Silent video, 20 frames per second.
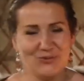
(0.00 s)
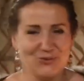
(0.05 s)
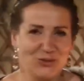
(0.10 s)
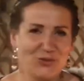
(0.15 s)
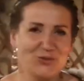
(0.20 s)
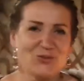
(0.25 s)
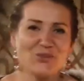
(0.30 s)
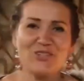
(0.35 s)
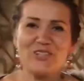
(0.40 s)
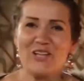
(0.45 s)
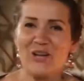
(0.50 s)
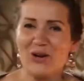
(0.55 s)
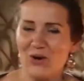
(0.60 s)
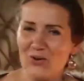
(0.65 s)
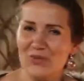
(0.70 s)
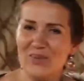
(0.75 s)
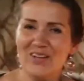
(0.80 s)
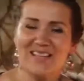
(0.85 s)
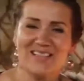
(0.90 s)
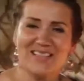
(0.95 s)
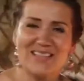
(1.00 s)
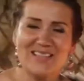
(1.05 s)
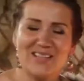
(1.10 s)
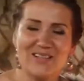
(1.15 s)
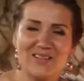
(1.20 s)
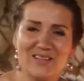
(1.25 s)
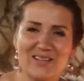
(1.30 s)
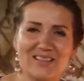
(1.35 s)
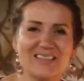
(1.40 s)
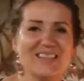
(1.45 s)
He has healthy
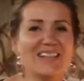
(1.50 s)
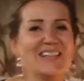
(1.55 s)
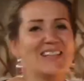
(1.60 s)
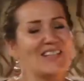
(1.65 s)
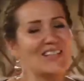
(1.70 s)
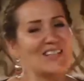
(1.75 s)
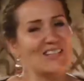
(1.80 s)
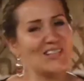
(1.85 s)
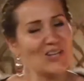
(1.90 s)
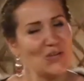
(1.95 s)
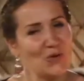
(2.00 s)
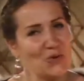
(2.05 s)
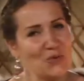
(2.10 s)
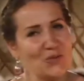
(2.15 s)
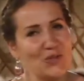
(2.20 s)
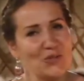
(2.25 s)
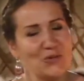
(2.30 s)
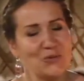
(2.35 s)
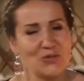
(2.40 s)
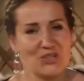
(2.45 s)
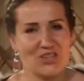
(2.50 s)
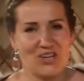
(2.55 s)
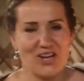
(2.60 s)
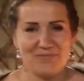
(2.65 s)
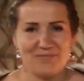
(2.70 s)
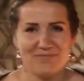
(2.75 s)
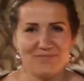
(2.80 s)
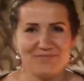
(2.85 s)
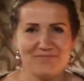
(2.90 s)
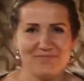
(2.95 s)
body and healthy
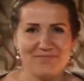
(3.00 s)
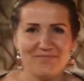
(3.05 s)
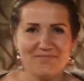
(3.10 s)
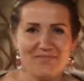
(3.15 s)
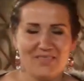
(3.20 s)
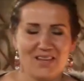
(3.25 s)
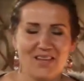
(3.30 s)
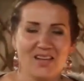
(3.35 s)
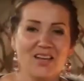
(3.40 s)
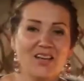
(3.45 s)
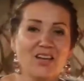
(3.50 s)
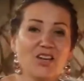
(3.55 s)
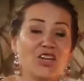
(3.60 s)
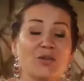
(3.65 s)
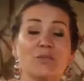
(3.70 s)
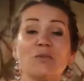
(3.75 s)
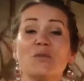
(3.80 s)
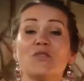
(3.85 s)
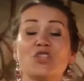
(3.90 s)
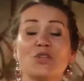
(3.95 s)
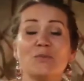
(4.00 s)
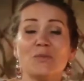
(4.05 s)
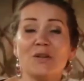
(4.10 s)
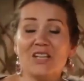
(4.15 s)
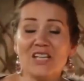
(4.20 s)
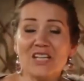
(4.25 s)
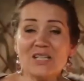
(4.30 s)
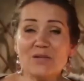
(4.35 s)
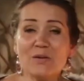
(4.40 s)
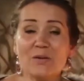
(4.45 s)
soul. In shamanism,
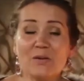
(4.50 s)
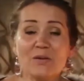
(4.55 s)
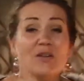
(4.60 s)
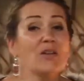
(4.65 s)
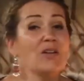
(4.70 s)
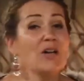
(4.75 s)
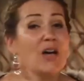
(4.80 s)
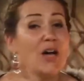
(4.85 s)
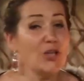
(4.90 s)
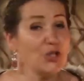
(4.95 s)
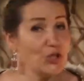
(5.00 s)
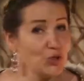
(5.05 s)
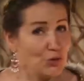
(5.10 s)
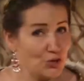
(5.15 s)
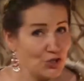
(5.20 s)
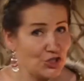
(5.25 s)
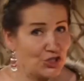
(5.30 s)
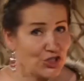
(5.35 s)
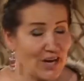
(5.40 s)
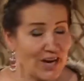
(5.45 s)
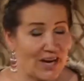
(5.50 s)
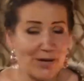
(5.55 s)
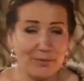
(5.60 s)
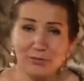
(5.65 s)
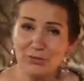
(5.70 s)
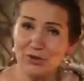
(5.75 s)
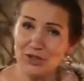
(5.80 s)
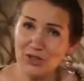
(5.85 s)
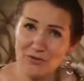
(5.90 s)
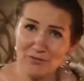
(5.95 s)
we see and feel that
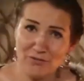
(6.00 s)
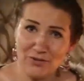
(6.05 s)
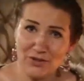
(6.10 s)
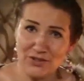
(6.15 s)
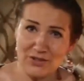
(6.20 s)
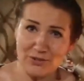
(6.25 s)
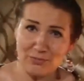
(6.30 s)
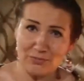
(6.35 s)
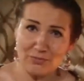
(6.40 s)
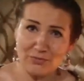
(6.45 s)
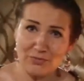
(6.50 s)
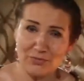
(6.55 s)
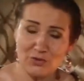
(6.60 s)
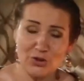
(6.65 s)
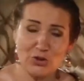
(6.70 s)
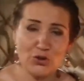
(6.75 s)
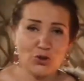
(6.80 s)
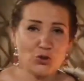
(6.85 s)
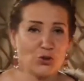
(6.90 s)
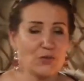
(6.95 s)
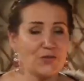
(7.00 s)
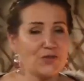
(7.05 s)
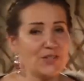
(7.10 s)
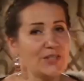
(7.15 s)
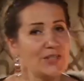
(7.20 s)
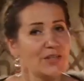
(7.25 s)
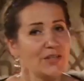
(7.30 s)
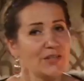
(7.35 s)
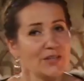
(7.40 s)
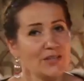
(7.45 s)
all troubles are the
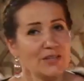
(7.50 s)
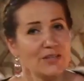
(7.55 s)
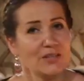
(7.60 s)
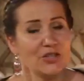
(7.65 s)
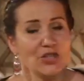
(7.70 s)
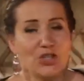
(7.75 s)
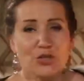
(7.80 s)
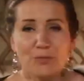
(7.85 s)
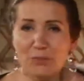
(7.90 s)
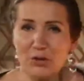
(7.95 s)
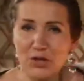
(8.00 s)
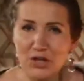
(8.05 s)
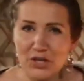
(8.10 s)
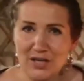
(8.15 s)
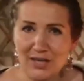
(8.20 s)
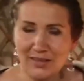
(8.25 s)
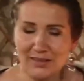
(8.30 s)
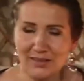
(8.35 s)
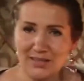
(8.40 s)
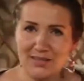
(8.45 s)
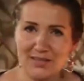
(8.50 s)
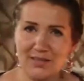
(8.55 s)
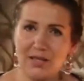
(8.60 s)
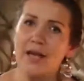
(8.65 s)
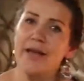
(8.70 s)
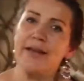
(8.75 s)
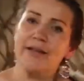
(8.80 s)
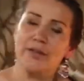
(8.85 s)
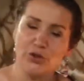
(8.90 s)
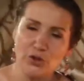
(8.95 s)
spirits which come
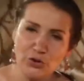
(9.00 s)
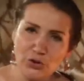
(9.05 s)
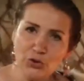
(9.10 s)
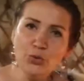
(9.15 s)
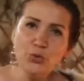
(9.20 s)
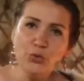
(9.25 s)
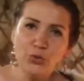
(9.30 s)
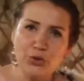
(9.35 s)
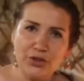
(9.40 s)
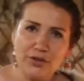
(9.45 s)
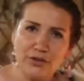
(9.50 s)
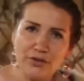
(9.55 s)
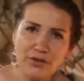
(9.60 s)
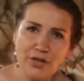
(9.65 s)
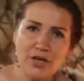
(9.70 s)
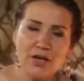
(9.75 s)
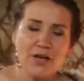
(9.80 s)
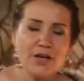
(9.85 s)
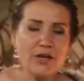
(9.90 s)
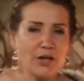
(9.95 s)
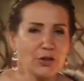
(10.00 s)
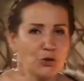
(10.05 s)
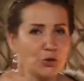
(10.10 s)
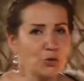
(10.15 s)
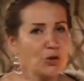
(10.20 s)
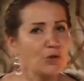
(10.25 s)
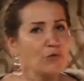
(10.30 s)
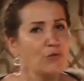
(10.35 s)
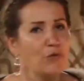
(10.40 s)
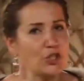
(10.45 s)
into the life of the person.
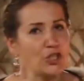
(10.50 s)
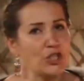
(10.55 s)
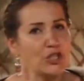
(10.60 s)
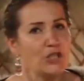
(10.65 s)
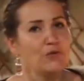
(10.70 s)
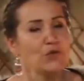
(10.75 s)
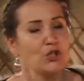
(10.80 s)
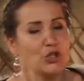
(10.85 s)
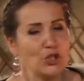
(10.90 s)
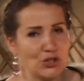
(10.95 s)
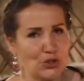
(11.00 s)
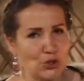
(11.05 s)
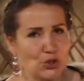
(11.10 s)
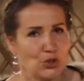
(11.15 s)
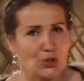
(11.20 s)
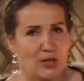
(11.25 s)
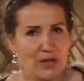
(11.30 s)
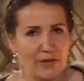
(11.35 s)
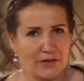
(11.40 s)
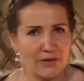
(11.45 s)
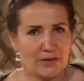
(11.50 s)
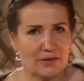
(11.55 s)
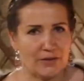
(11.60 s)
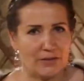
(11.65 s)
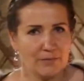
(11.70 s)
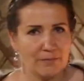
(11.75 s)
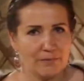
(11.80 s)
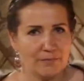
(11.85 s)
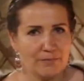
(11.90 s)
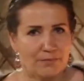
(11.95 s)
We see that all
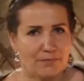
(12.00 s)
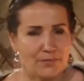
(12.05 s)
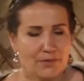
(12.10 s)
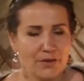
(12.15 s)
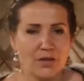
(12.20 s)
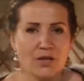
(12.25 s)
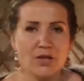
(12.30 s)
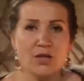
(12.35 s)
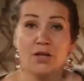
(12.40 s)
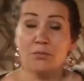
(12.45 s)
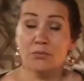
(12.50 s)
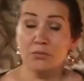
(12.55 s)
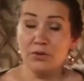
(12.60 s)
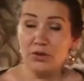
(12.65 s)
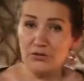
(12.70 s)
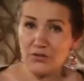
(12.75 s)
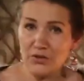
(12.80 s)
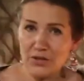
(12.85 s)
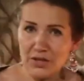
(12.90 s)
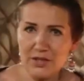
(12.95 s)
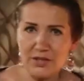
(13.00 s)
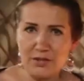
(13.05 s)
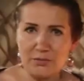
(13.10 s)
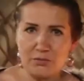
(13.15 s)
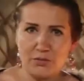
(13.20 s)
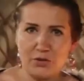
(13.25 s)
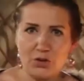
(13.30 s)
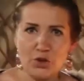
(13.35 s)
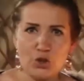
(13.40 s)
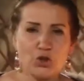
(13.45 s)
diseases are the
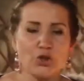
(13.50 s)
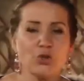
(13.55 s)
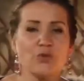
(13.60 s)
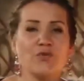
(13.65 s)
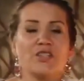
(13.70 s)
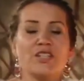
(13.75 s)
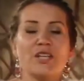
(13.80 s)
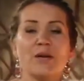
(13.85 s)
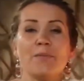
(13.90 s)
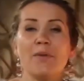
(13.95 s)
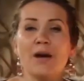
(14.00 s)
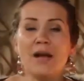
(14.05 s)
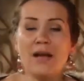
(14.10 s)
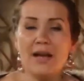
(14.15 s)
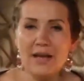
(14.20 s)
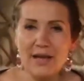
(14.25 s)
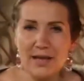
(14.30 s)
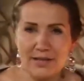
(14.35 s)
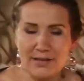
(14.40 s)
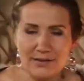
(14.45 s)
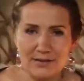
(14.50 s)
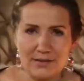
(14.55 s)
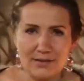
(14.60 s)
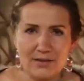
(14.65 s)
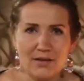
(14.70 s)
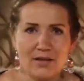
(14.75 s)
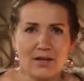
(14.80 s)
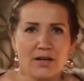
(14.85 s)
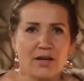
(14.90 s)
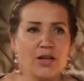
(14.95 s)
spirits that come into
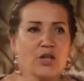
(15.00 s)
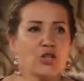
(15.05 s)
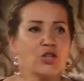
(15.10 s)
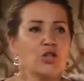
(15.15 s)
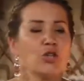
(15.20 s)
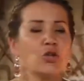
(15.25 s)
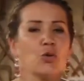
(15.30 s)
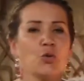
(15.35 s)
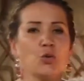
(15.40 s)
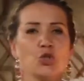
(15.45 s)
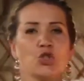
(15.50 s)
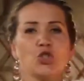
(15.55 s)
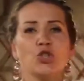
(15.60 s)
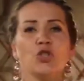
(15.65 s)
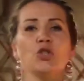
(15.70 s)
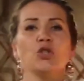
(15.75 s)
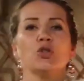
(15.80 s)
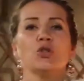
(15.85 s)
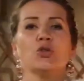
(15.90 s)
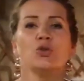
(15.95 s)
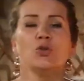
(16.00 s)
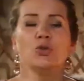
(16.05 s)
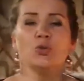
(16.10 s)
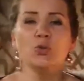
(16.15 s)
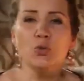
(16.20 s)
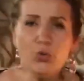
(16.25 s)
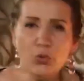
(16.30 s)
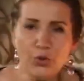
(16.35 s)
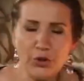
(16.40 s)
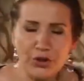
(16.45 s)
the body of the person,
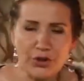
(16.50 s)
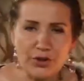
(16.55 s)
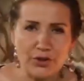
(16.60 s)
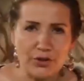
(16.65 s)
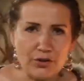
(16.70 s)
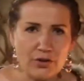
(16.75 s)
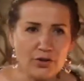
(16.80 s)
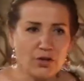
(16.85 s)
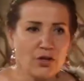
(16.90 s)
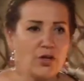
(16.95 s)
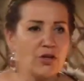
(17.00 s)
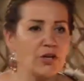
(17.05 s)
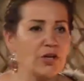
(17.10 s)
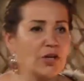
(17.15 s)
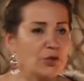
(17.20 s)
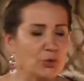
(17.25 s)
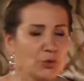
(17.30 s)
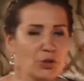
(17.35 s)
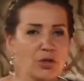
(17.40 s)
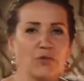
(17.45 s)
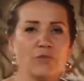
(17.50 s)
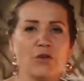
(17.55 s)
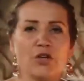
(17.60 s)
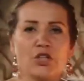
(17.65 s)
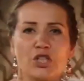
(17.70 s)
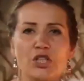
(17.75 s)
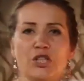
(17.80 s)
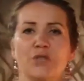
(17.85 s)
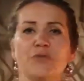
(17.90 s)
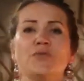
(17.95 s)
and they destroy the
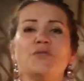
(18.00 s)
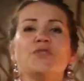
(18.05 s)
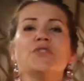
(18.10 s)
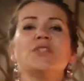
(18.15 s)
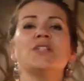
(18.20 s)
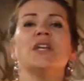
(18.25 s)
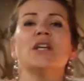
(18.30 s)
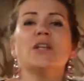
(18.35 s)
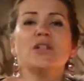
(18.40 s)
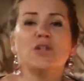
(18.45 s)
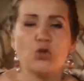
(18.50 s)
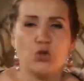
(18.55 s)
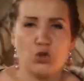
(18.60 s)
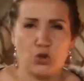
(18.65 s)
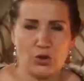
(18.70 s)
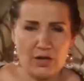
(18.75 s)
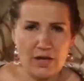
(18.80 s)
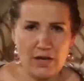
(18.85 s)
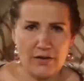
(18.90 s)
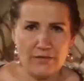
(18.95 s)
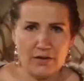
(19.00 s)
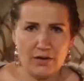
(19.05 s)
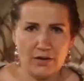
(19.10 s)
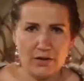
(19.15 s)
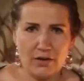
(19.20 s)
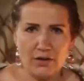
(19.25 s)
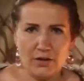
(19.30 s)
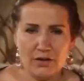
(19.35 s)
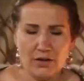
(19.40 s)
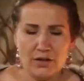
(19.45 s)
vital energy of the
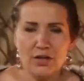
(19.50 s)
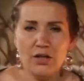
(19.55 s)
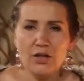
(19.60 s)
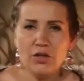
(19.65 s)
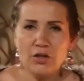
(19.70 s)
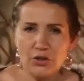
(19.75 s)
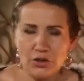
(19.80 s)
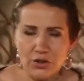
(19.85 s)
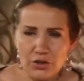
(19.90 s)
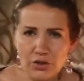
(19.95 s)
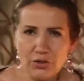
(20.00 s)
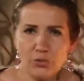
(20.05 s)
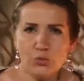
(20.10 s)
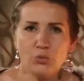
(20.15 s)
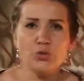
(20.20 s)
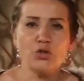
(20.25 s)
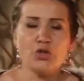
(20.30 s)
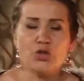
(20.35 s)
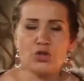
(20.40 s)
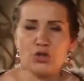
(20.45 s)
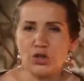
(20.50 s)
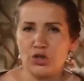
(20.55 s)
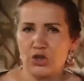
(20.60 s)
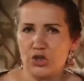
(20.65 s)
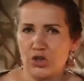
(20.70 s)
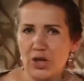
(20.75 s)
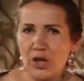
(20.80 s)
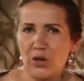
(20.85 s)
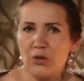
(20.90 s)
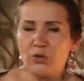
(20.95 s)
person or some his
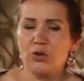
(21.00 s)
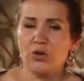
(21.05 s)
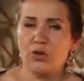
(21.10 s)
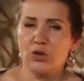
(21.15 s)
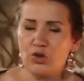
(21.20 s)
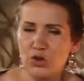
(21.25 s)
organ.